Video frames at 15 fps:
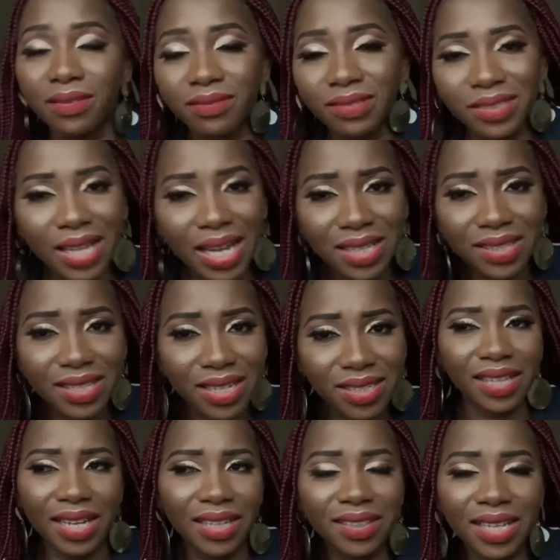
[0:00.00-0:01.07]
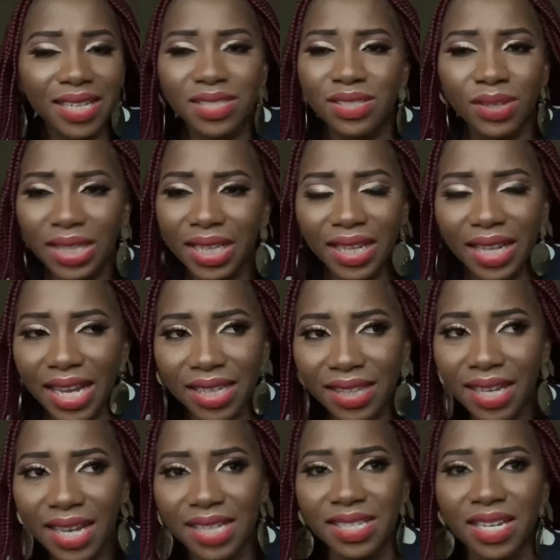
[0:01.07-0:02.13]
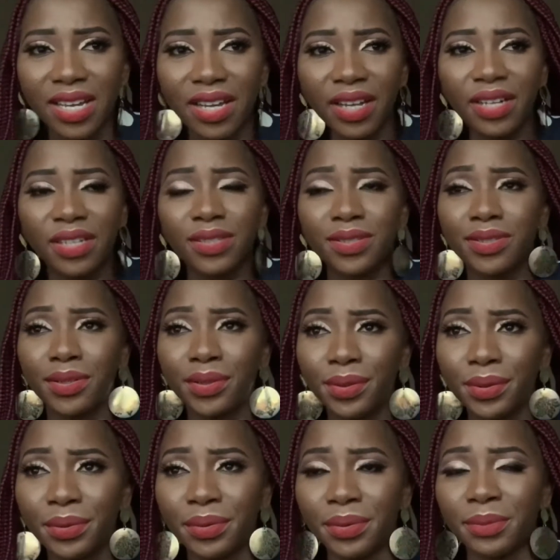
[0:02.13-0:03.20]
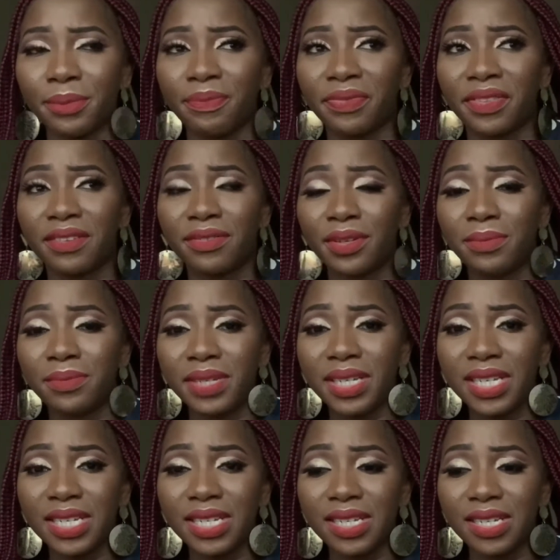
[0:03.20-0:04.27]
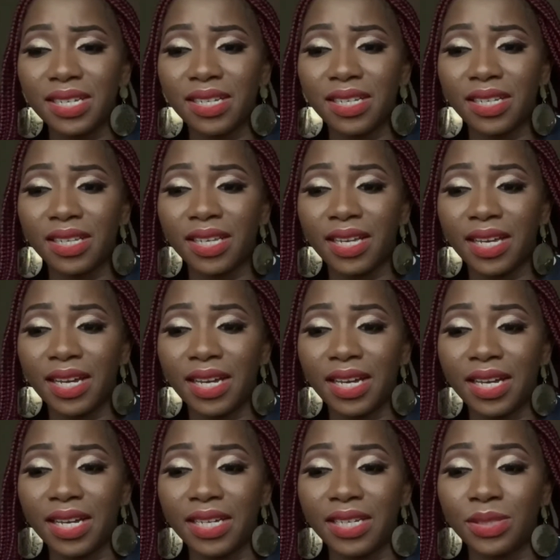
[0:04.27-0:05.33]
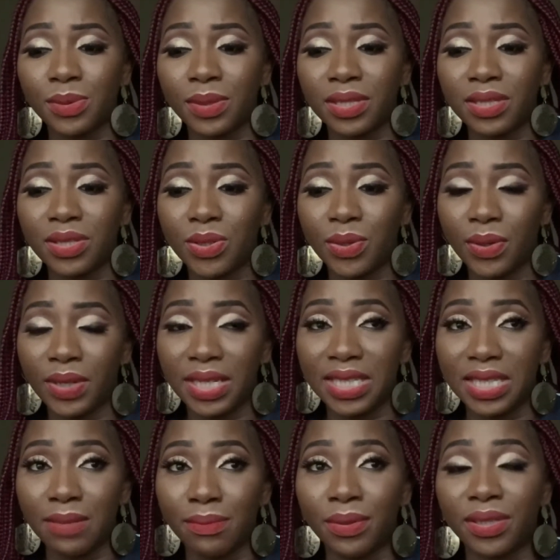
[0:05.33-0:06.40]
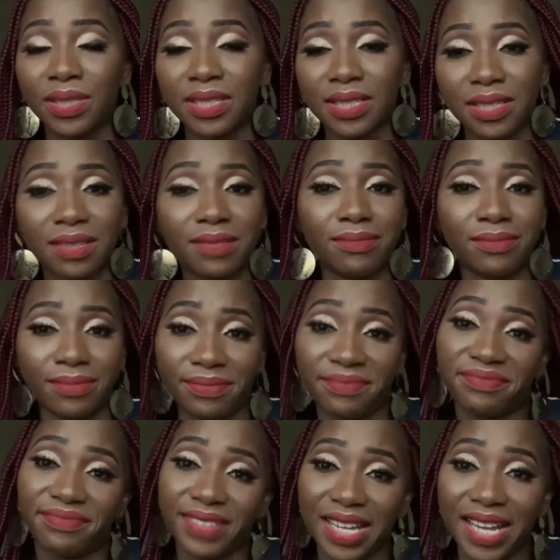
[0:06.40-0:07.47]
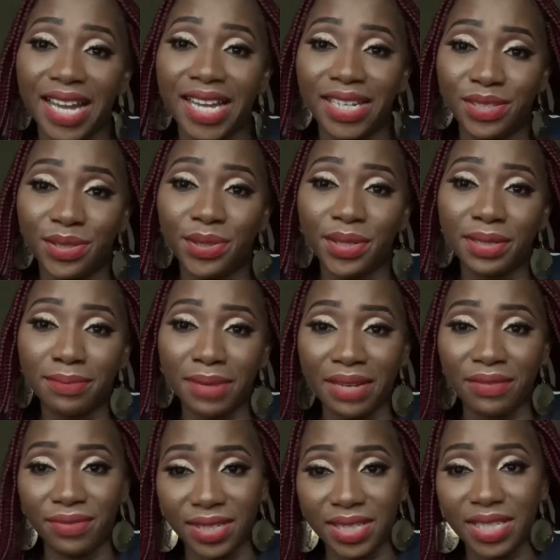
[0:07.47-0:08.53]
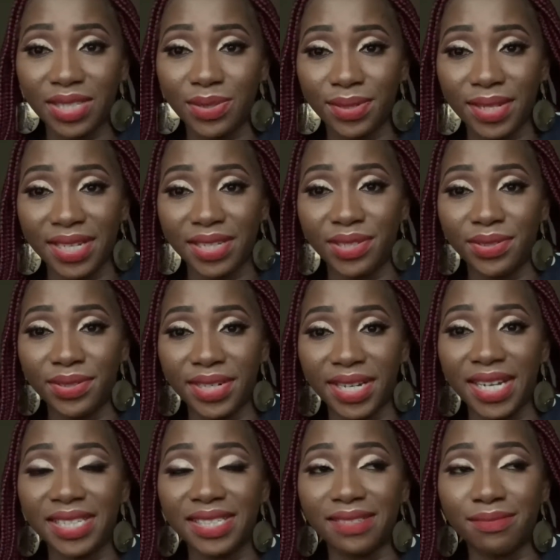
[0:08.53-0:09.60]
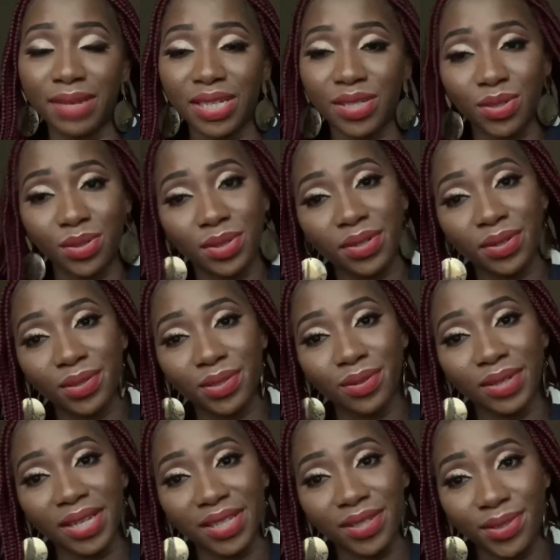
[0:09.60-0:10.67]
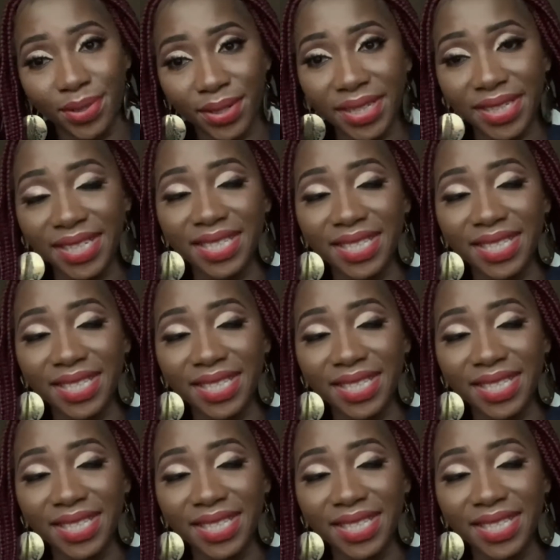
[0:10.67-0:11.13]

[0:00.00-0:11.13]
and there's nothing like that. So for me, yeah, it wasn't so easy, but I enjoyed my visit to Nigeria, and my children also enjoyed it.